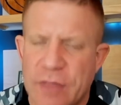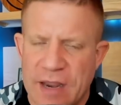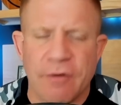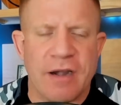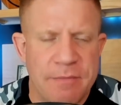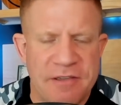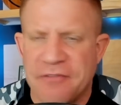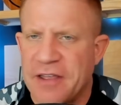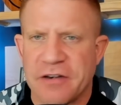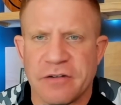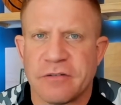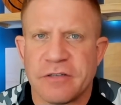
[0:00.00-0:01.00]
were going to be
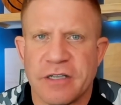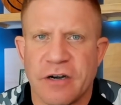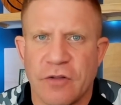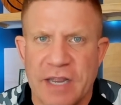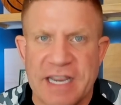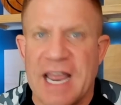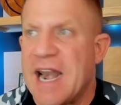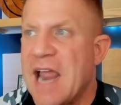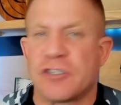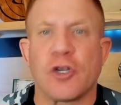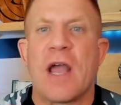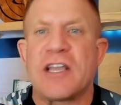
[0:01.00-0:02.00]
fentanyl, you know, like,
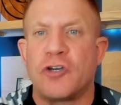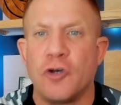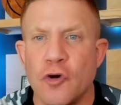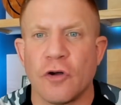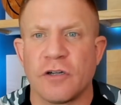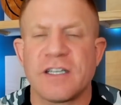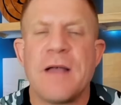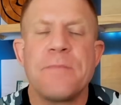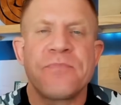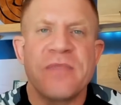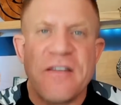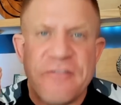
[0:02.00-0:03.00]
and so I Googled
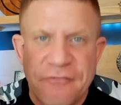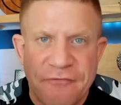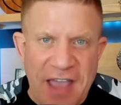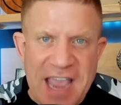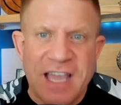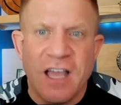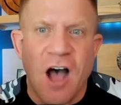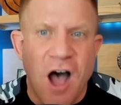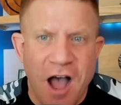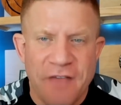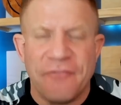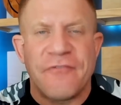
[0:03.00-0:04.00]

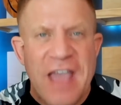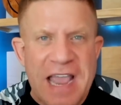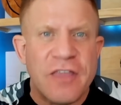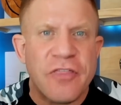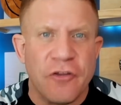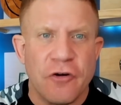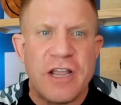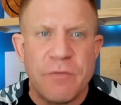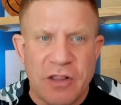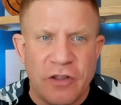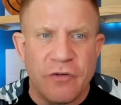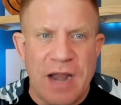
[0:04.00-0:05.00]
fake 30
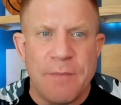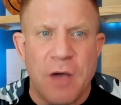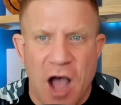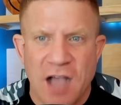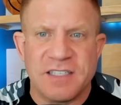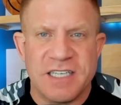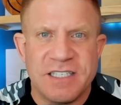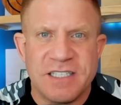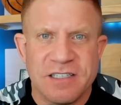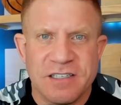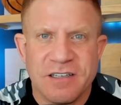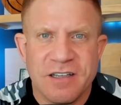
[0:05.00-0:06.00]
milligram
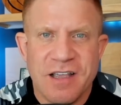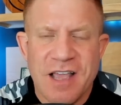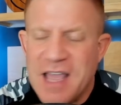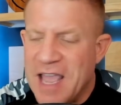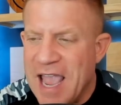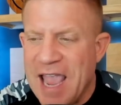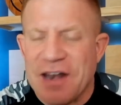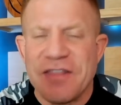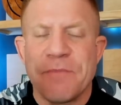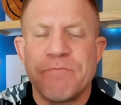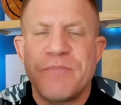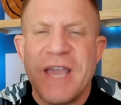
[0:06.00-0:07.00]
oxys,
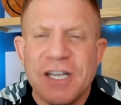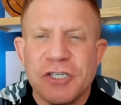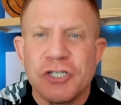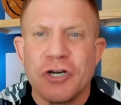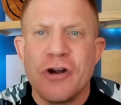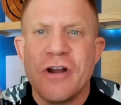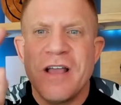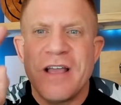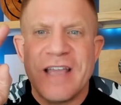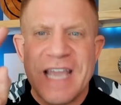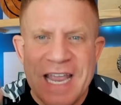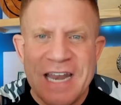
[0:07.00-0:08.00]
and the picture
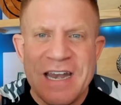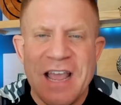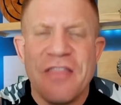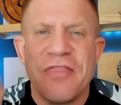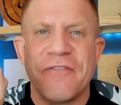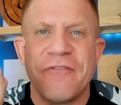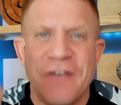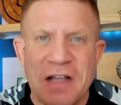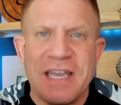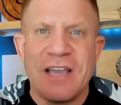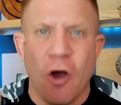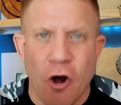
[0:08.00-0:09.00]
in the
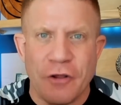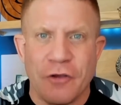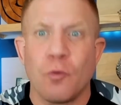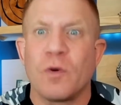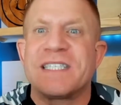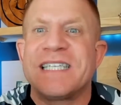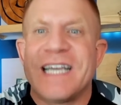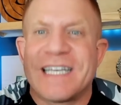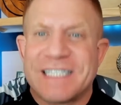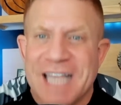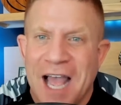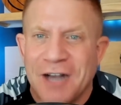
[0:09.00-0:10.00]
fucking article was the
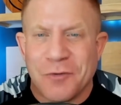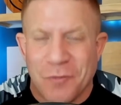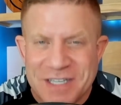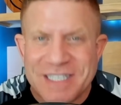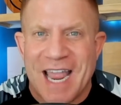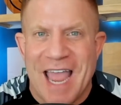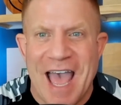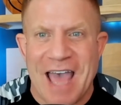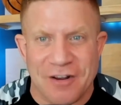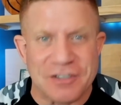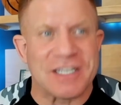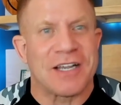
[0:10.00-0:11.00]
exact ones I
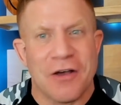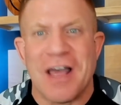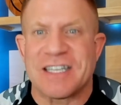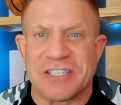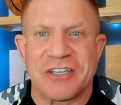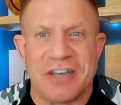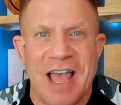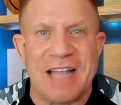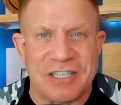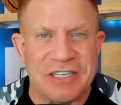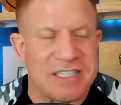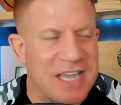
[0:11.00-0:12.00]
had. I was like, oh, that's
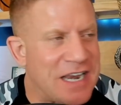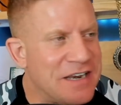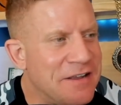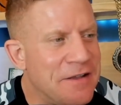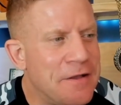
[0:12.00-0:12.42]
a good sign.